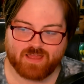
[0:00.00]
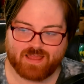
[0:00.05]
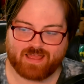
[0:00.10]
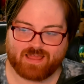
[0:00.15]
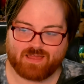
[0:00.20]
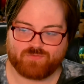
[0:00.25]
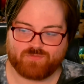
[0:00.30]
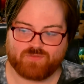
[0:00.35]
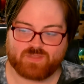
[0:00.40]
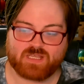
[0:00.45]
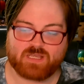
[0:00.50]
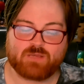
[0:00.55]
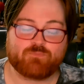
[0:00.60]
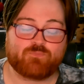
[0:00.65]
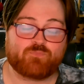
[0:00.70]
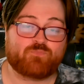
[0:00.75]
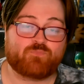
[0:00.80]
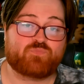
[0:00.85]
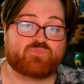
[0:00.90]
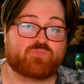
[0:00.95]
And the
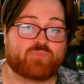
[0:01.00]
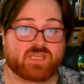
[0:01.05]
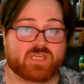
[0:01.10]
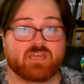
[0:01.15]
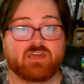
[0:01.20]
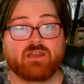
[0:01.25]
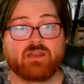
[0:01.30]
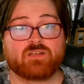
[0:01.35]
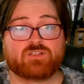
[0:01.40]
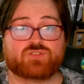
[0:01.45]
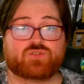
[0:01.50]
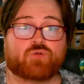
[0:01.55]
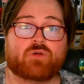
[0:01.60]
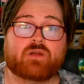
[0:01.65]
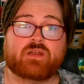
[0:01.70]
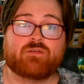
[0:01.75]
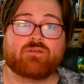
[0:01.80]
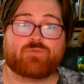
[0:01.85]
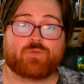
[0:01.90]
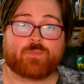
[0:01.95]
beginning
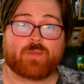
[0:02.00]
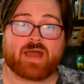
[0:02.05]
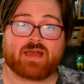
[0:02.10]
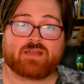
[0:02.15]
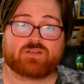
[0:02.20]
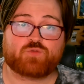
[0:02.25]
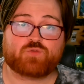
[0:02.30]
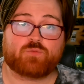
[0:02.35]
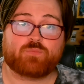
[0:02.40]
story of the match